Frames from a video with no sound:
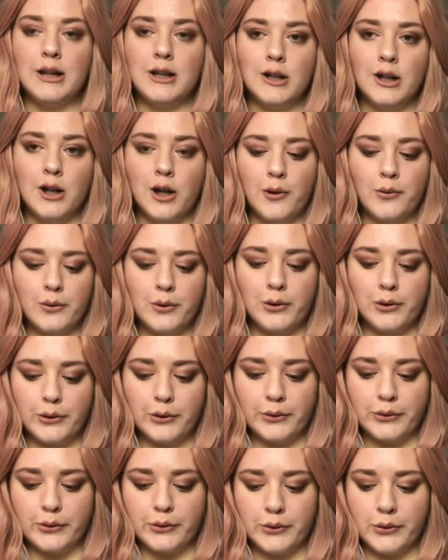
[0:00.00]

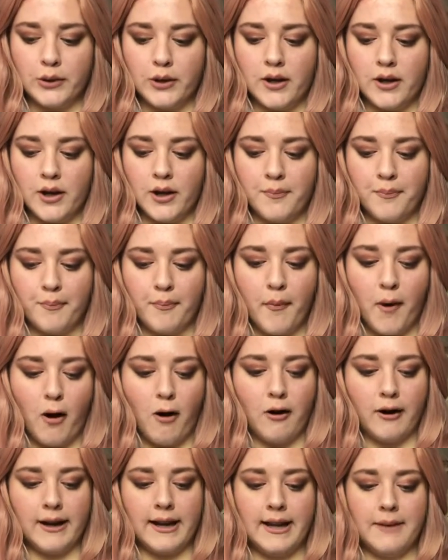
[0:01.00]
local
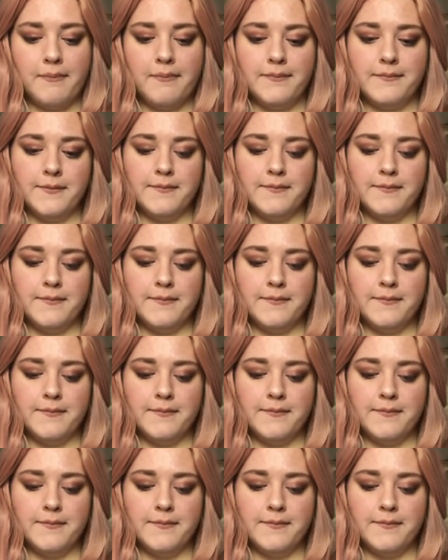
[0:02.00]
market